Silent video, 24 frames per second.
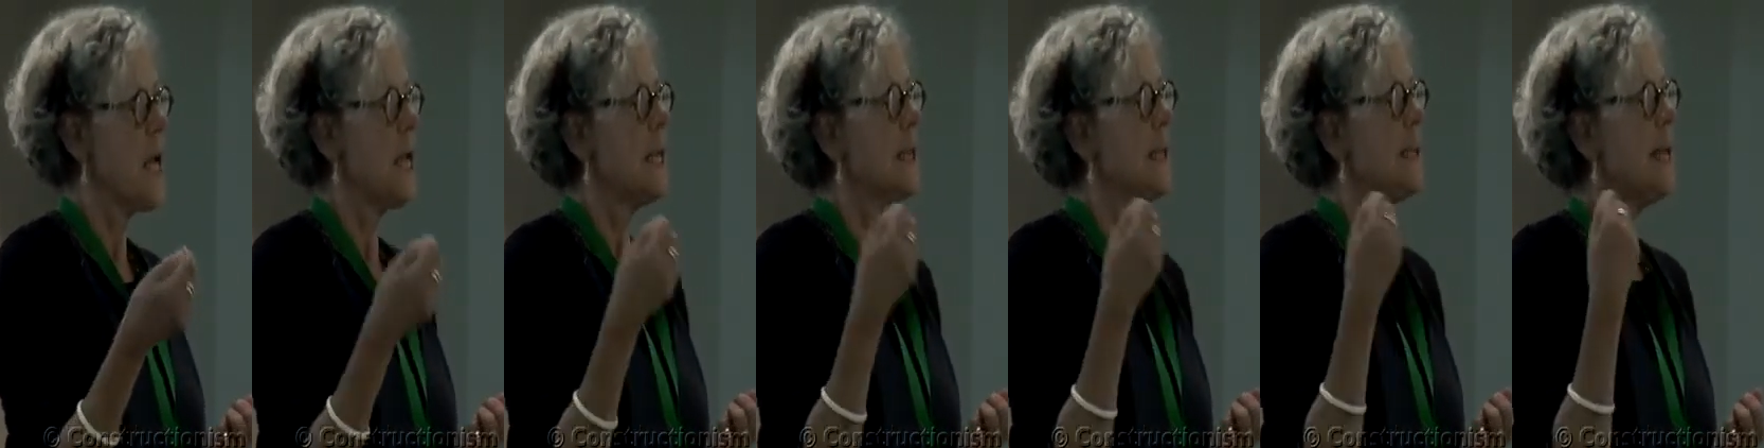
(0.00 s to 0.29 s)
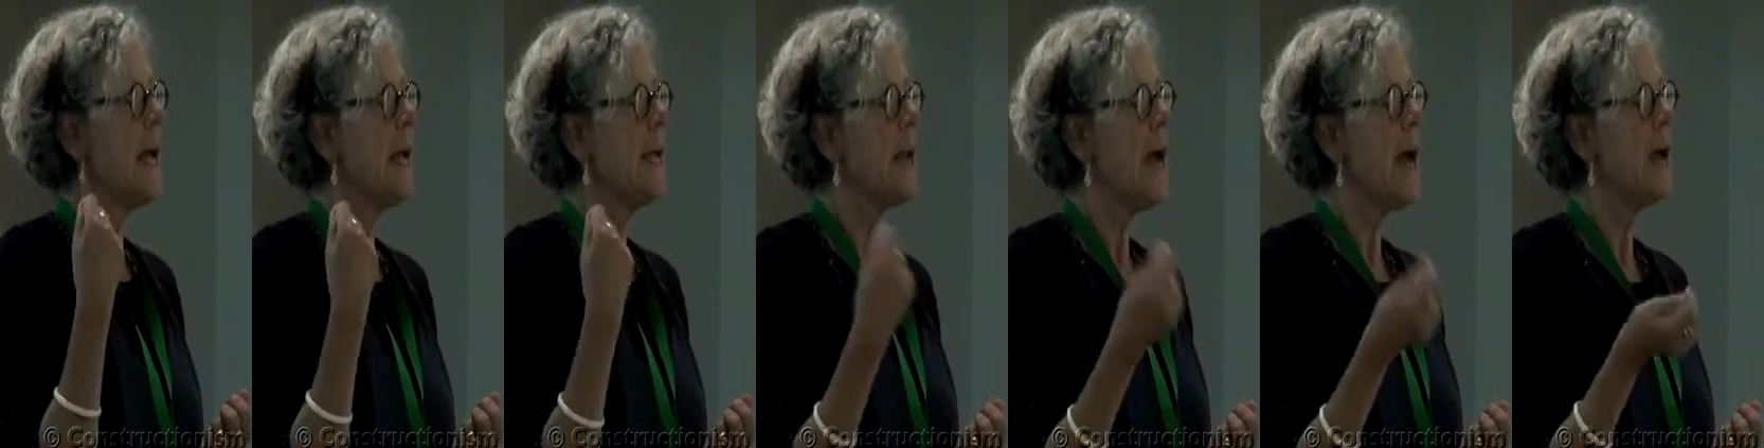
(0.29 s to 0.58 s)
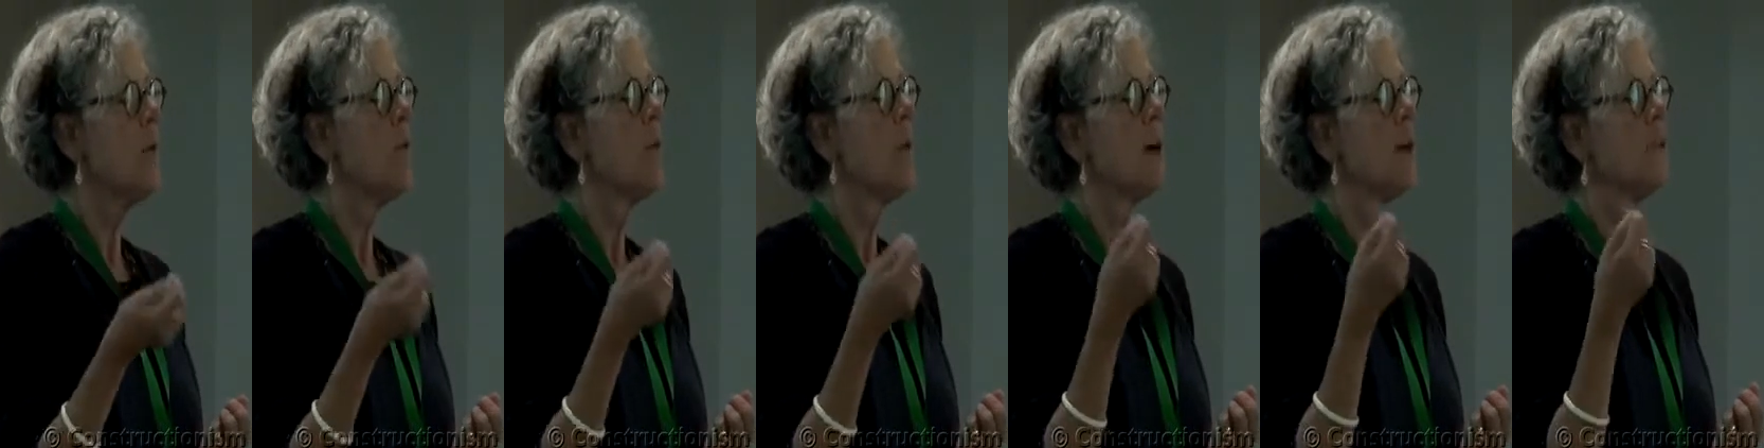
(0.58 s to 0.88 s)
Then I
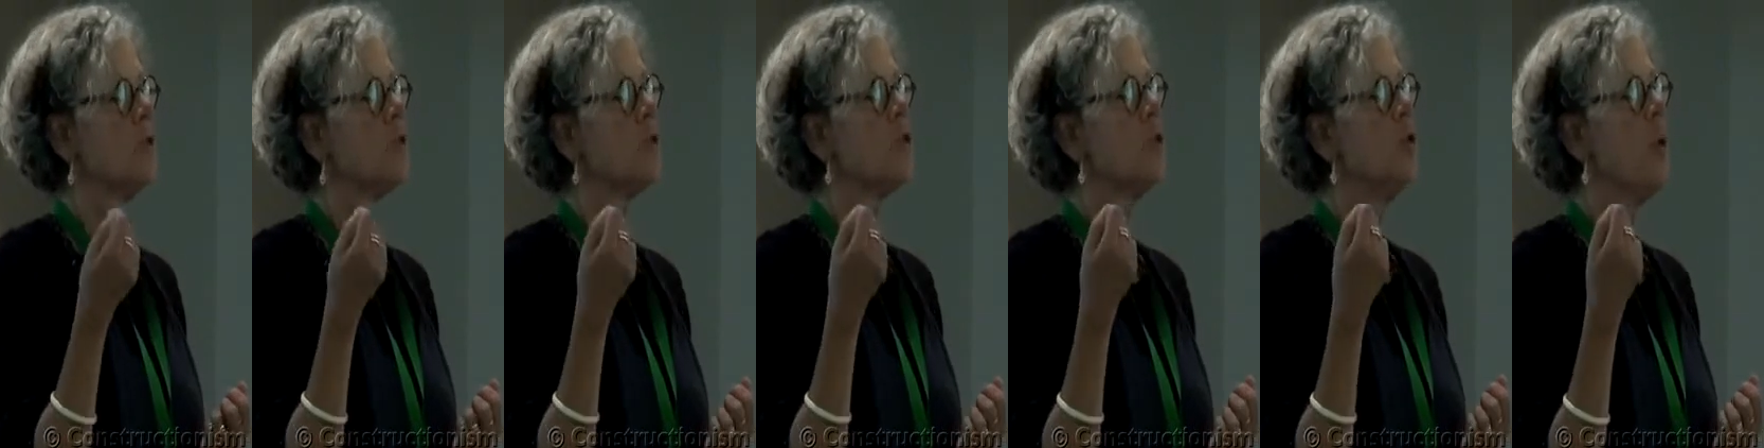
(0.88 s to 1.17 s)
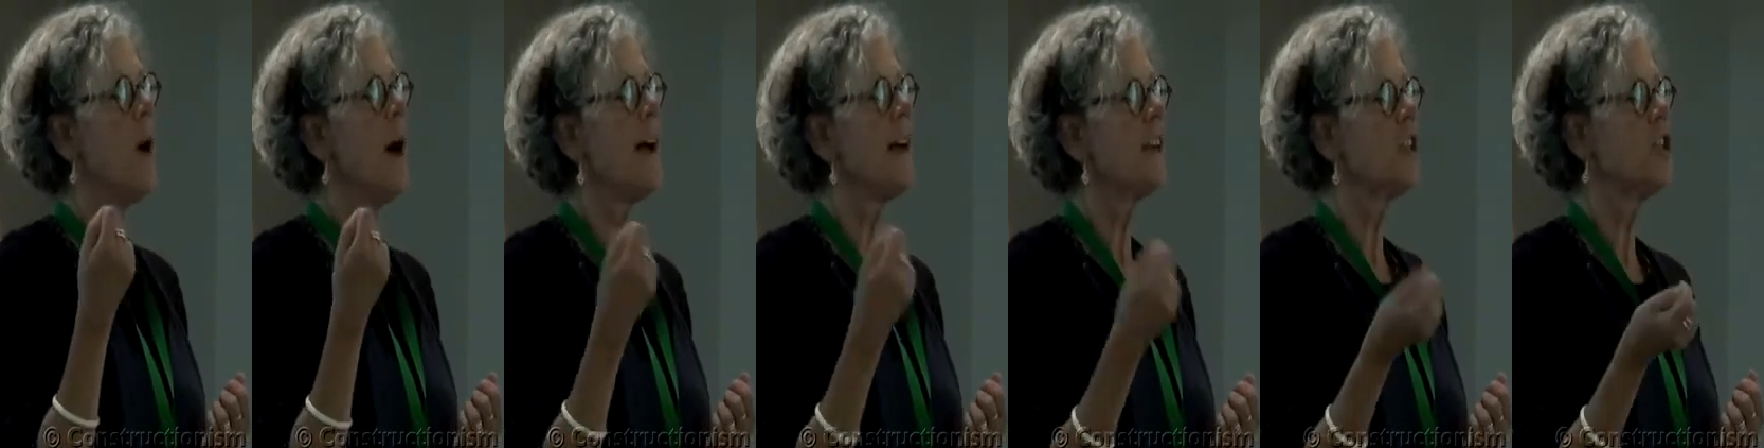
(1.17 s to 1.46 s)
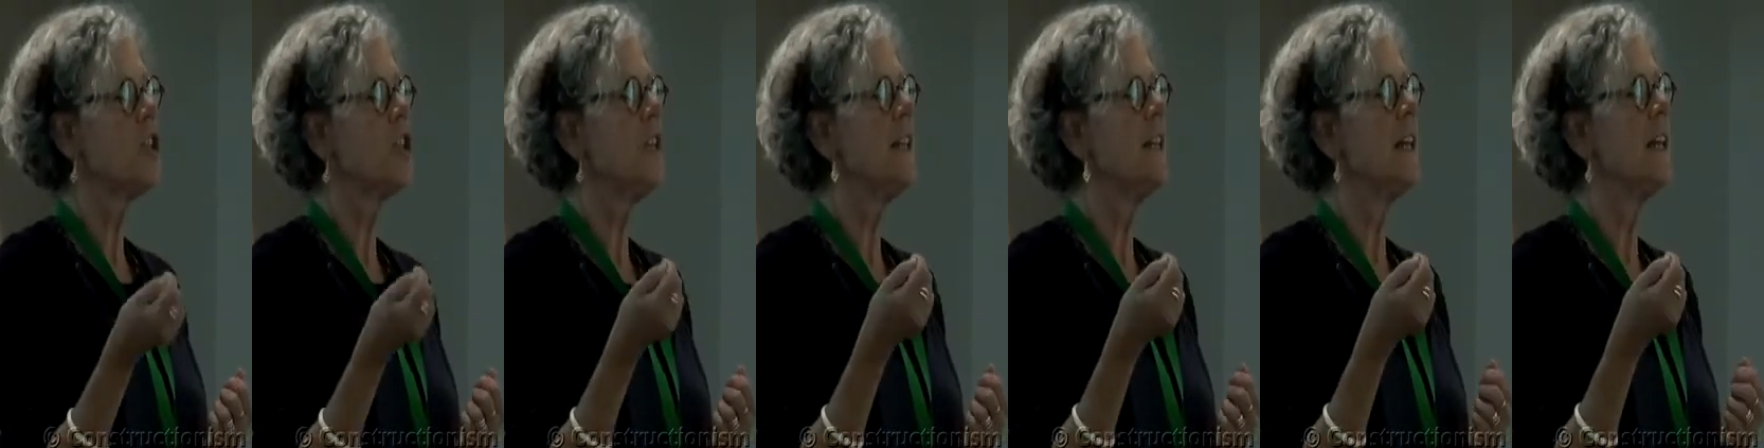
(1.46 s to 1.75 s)
want to
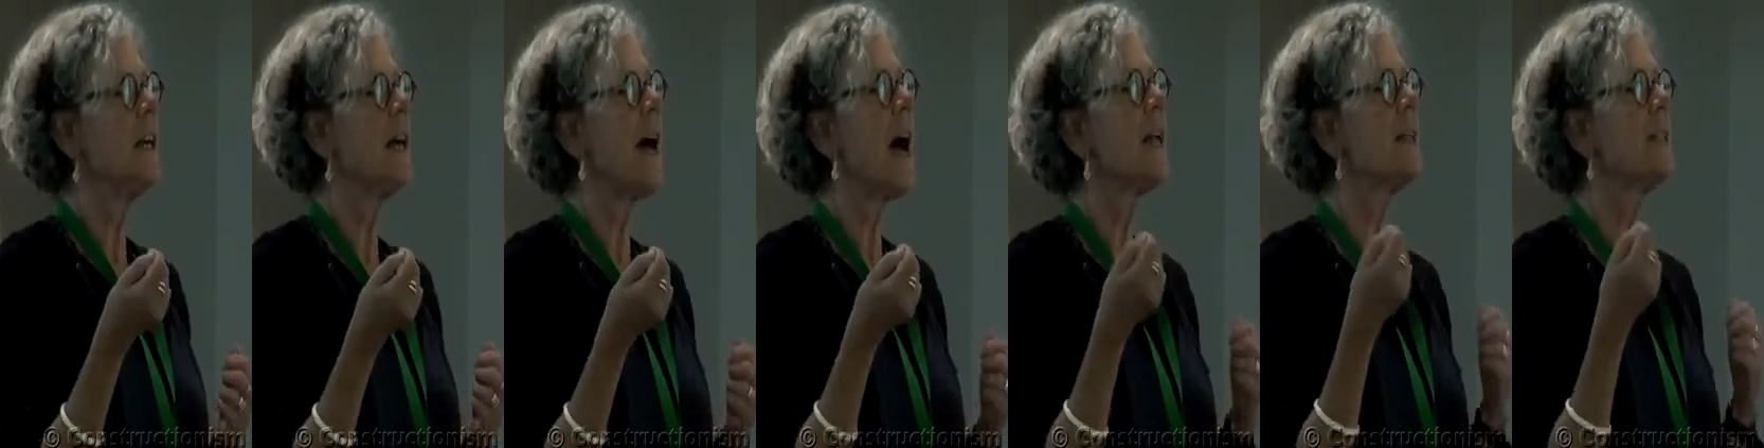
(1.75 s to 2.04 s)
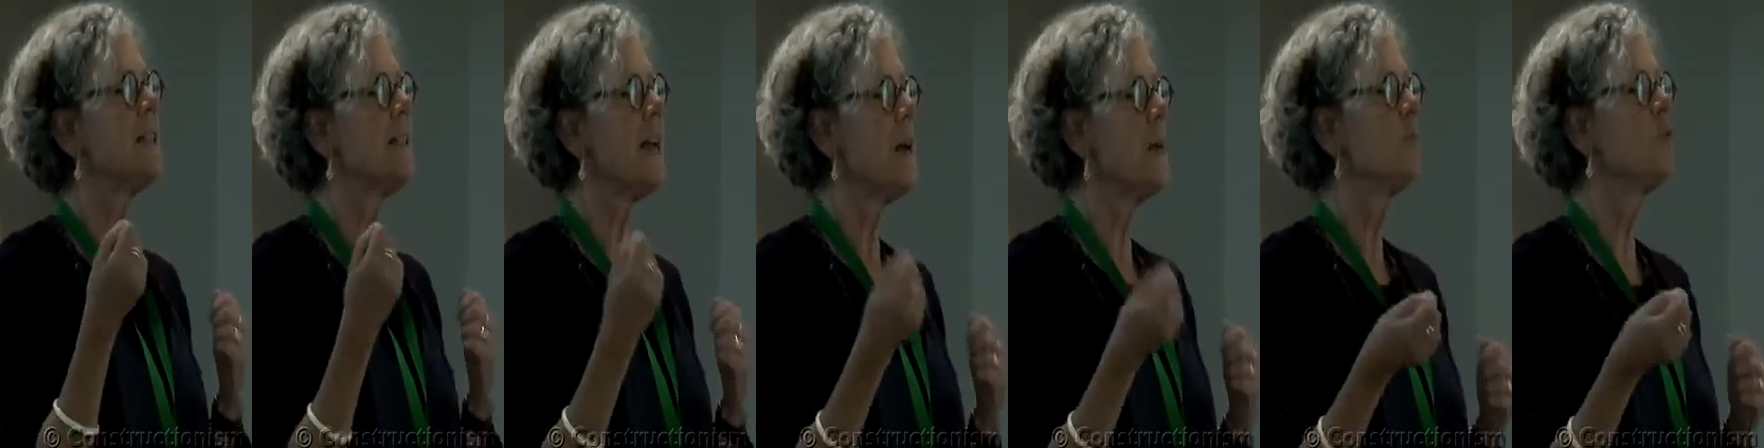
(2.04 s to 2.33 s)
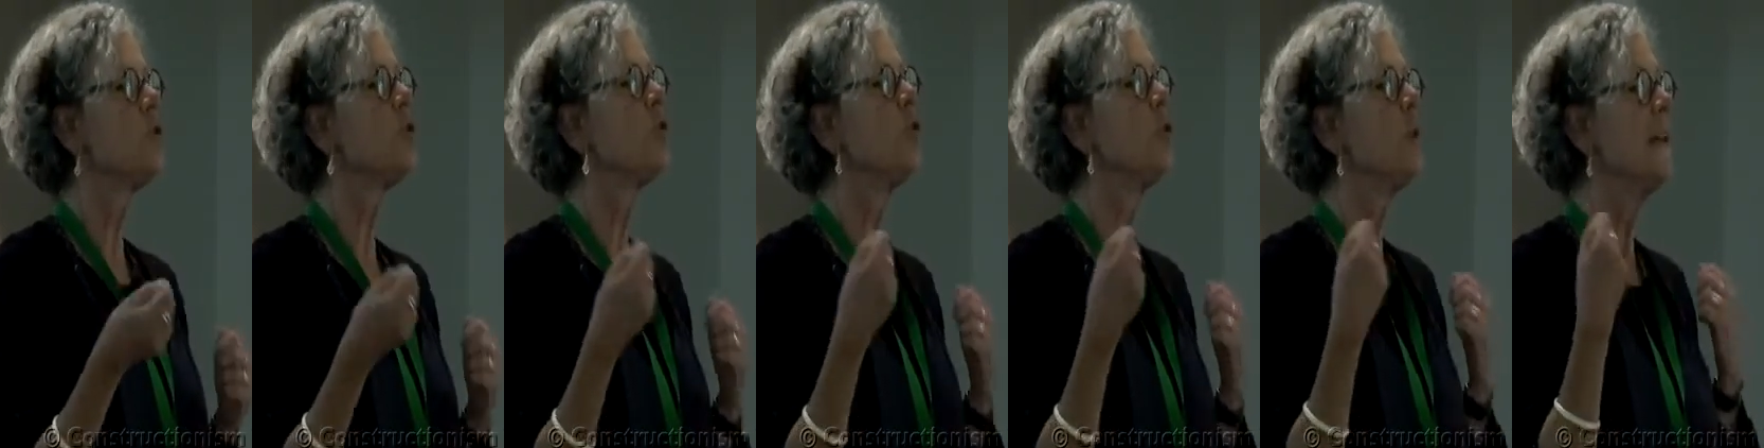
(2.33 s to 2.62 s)
actually
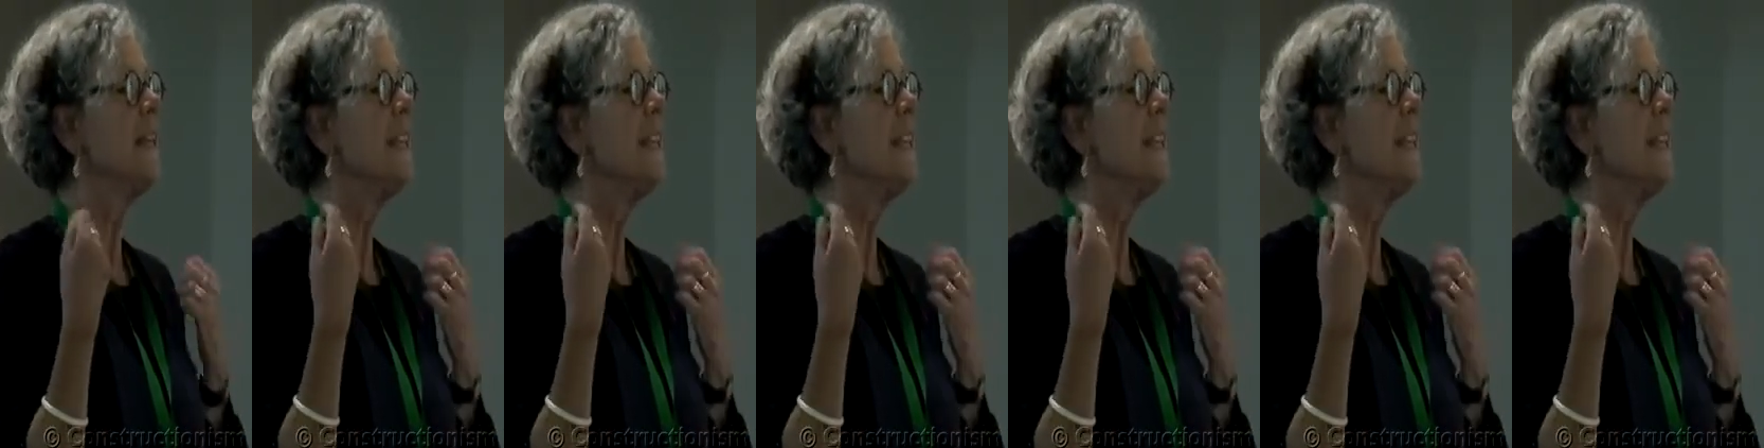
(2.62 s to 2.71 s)
attempt to